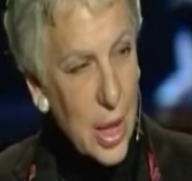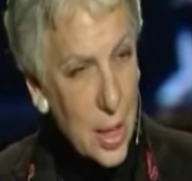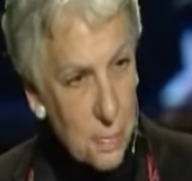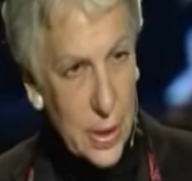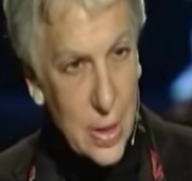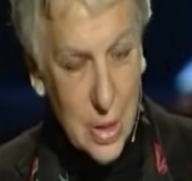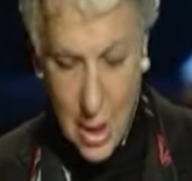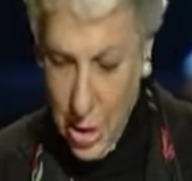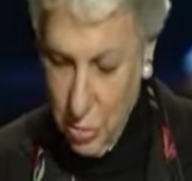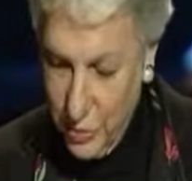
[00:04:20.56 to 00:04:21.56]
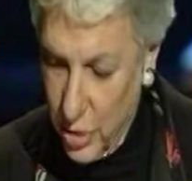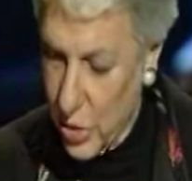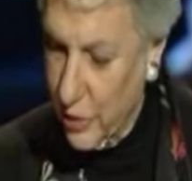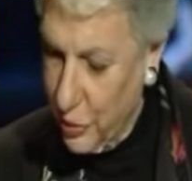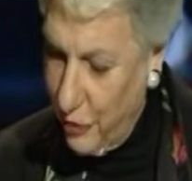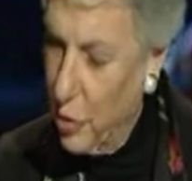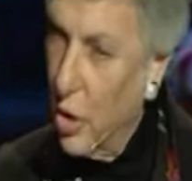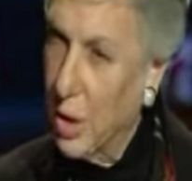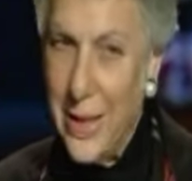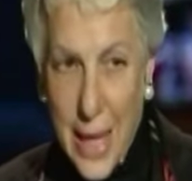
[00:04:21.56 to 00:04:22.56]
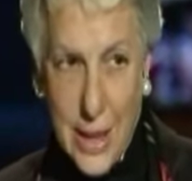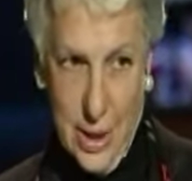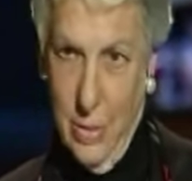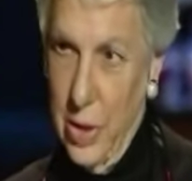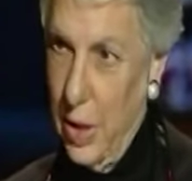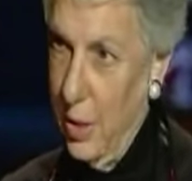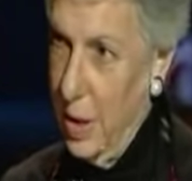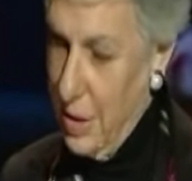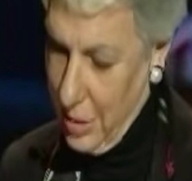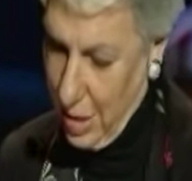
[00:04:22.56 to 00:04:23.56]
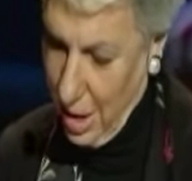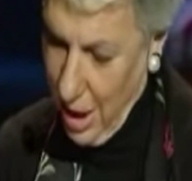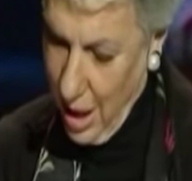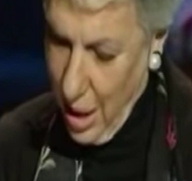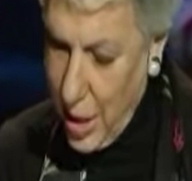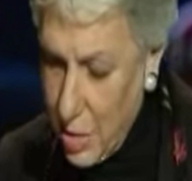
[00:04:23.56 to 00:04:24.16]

seems utterly helpless to reverse the free fall in any of these areas.